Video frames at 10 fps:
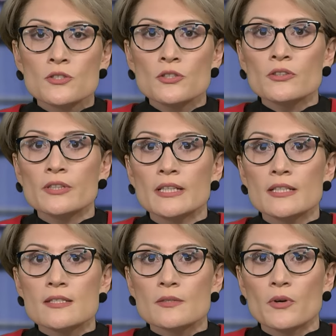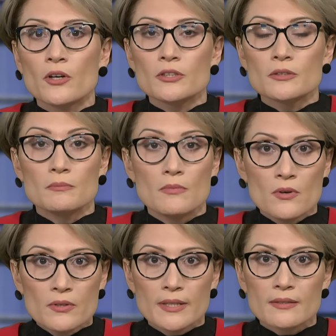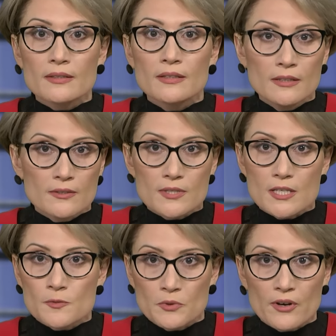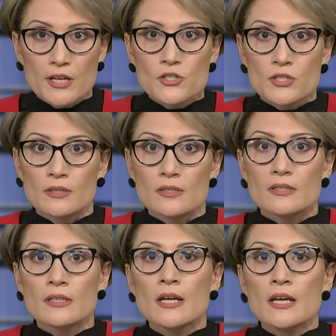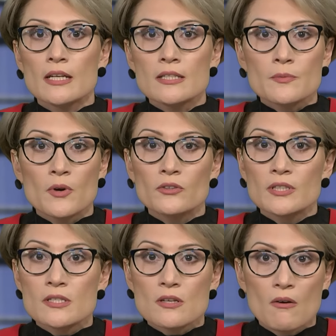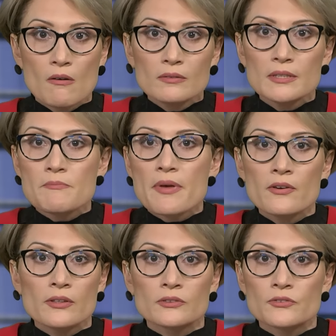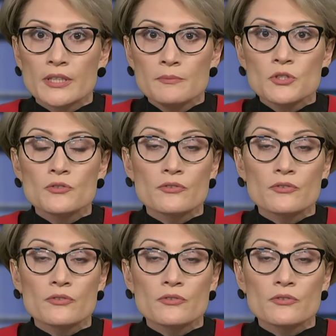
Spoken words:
Ukraine is about more than Kiev's aspirations. It's about his own imperial dream to